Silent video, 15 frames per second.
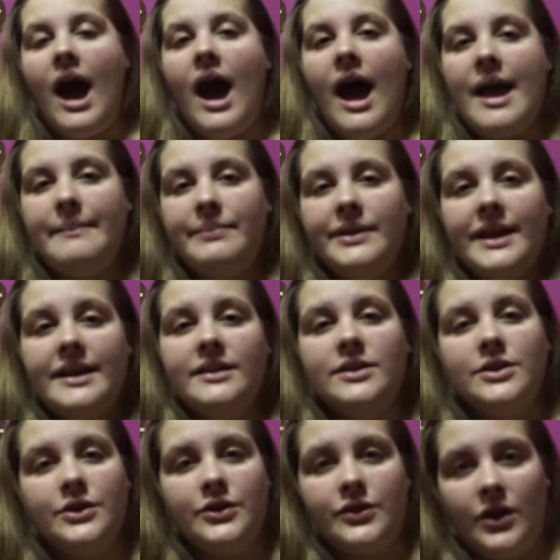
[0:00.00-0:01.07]
I play
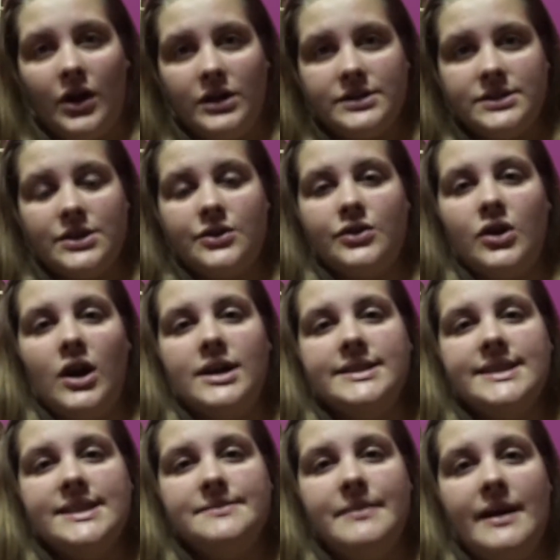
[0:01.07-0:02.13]
lacrosse.
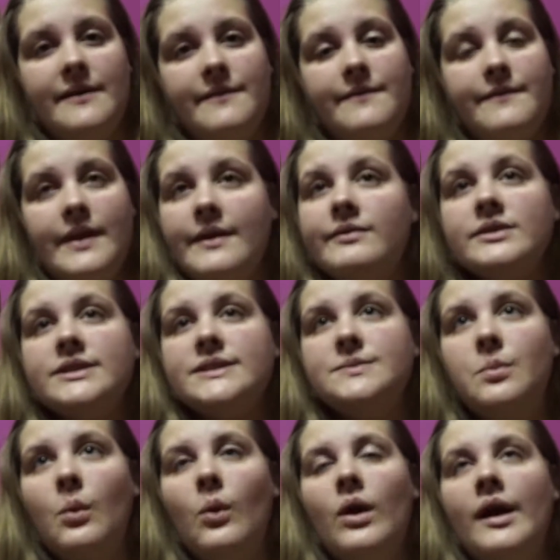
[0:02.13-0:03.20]
Lacrosse is my favorite
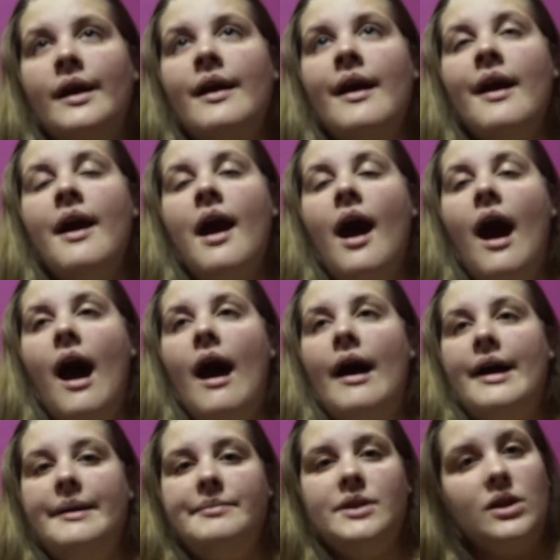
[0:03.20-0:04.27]
sport.
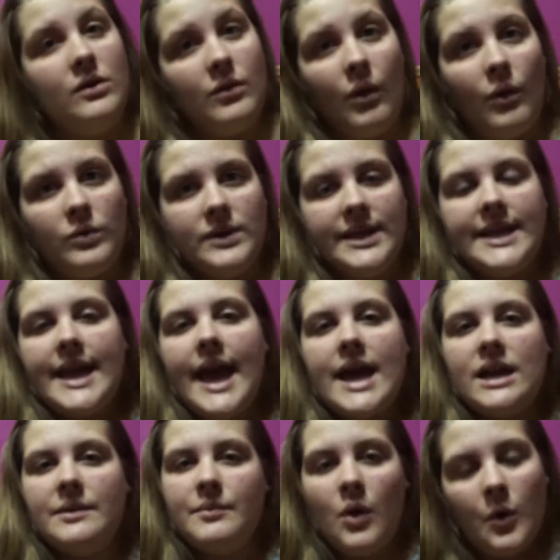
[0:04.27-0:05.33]
I'm the goalie,
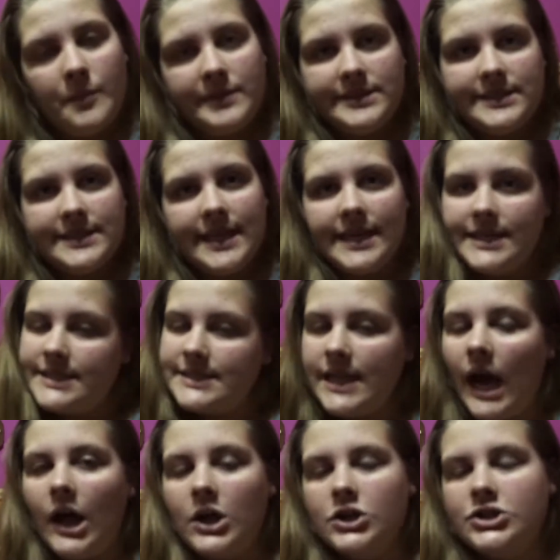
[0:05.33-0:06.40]
and I'm hoping to get a
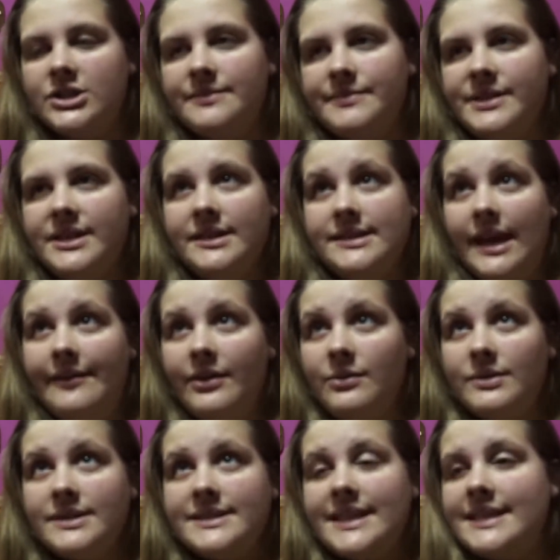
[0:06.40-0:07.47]
scholarship because
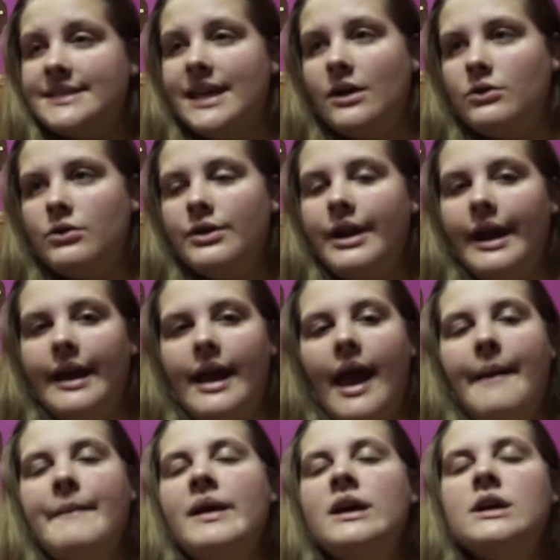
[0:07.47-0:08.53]
everyone says how good I
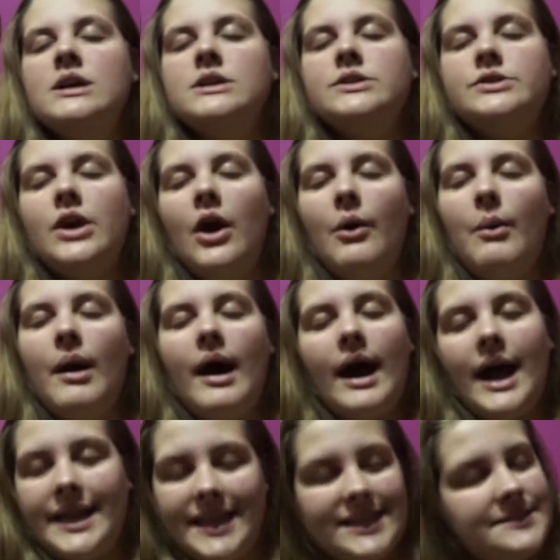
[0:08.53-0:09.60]
am, so
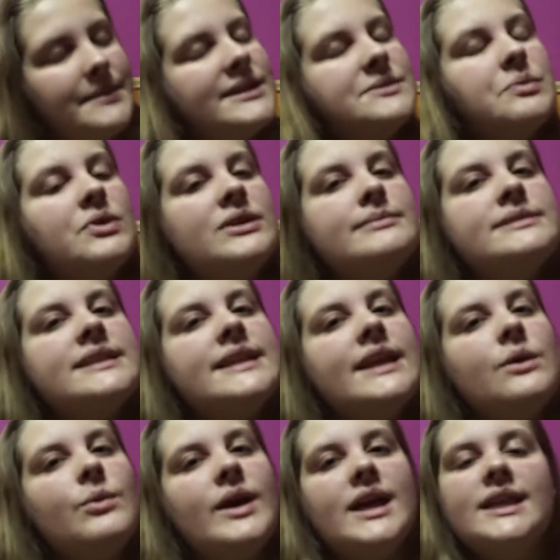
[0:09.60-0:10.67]
that's my sport I'm
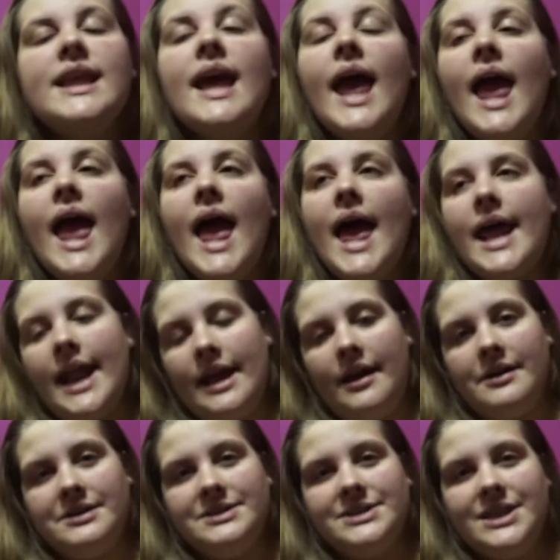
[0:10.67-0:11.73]
sticking with, and I
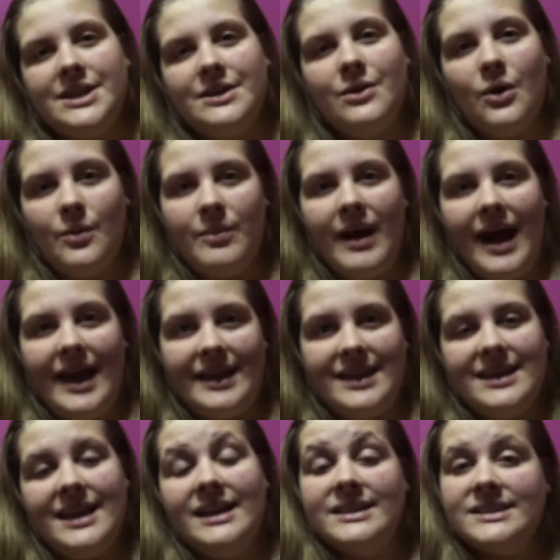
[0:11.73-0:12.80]
honestly hope I
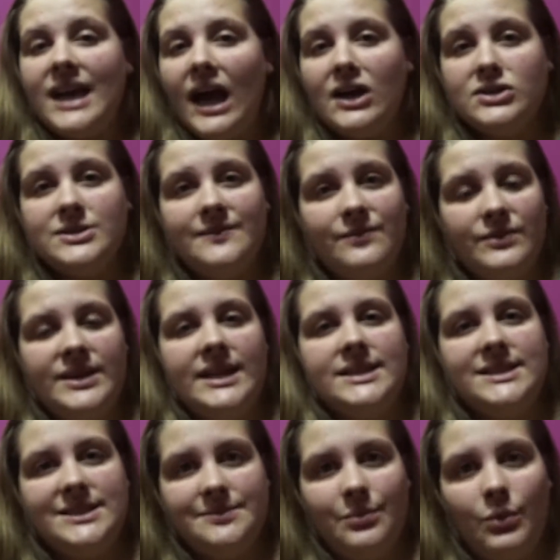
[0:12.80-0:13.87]
can get a scholarship for that
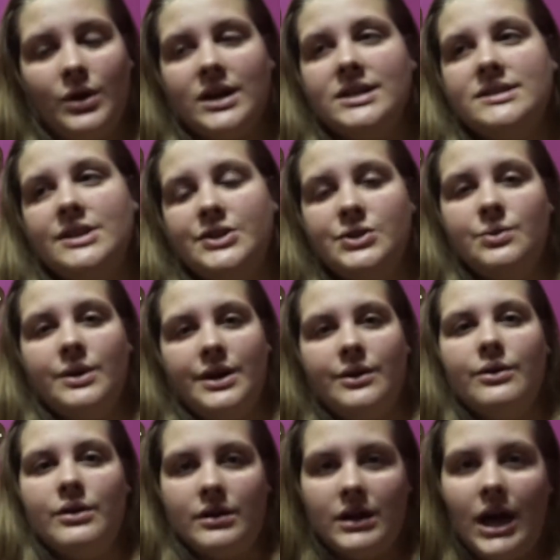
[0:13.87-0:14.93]
sport because I do want to
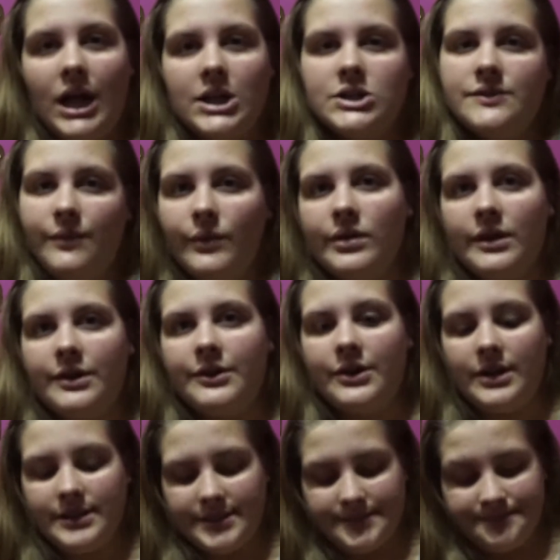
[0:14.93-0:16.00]
go to college for
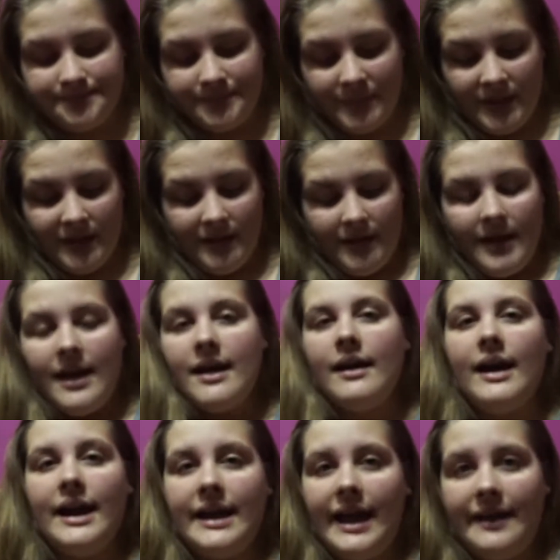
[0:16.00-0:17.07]
lacrosse.
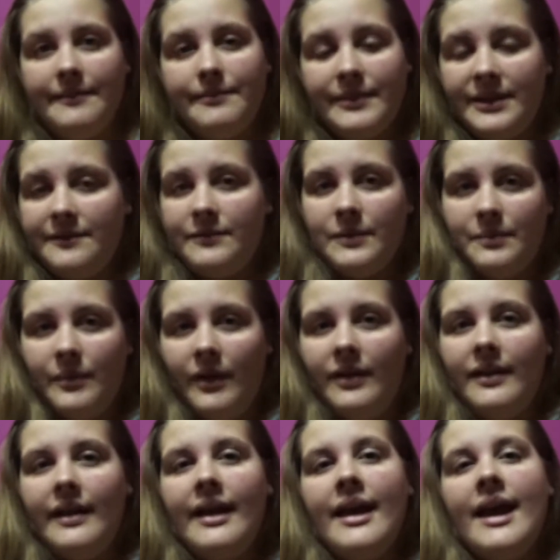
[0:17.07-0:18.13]
I have played
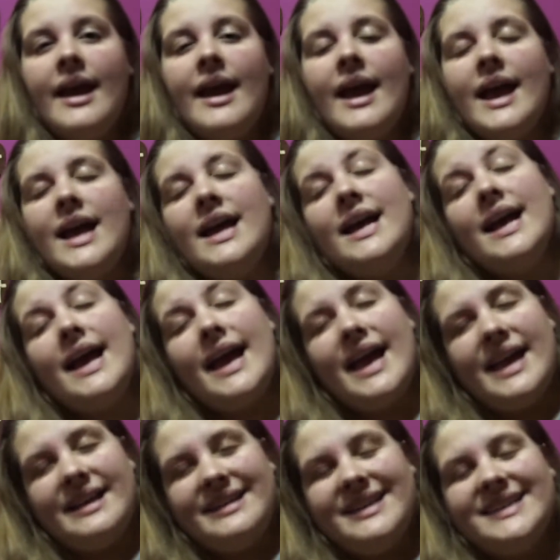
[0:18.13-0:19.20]
football,
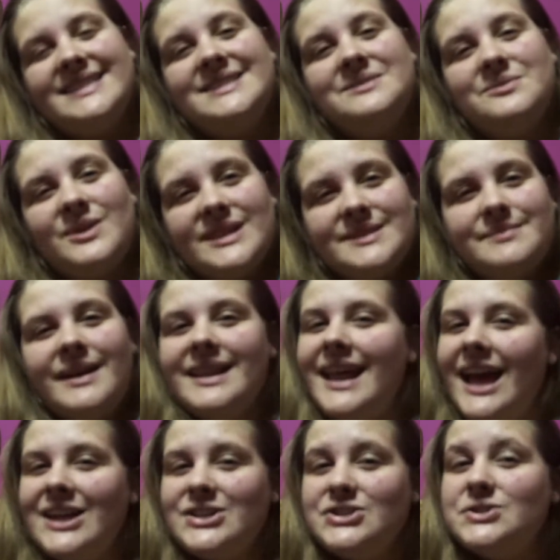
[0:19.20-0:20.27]
and this was my
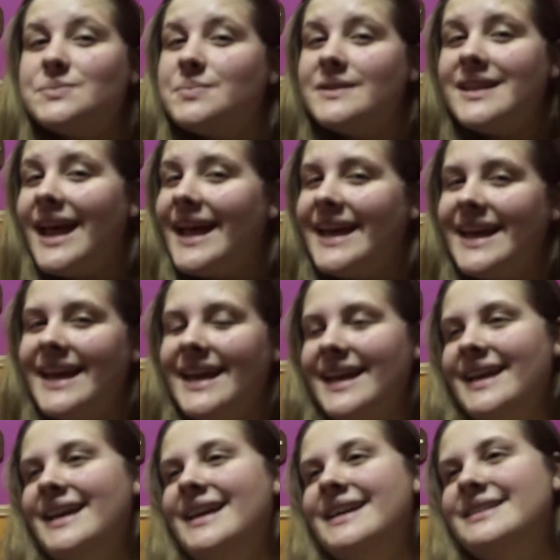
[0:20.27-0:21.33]
last year
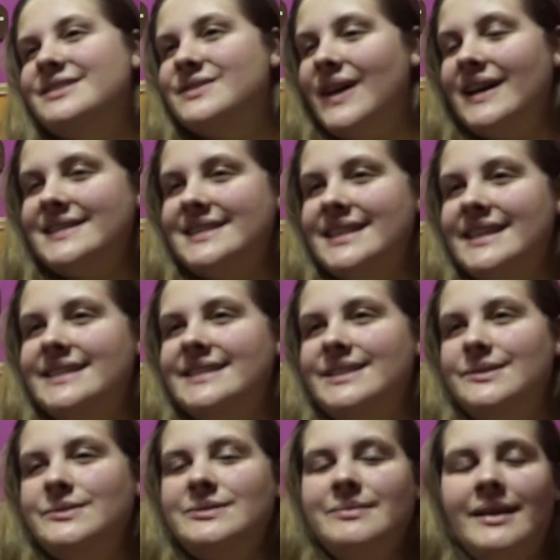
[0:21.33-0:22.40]
playing.
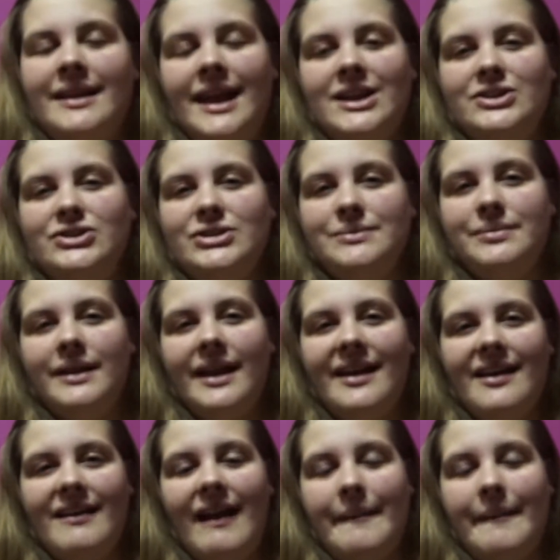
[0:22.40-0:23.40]
2018 was my last year playing.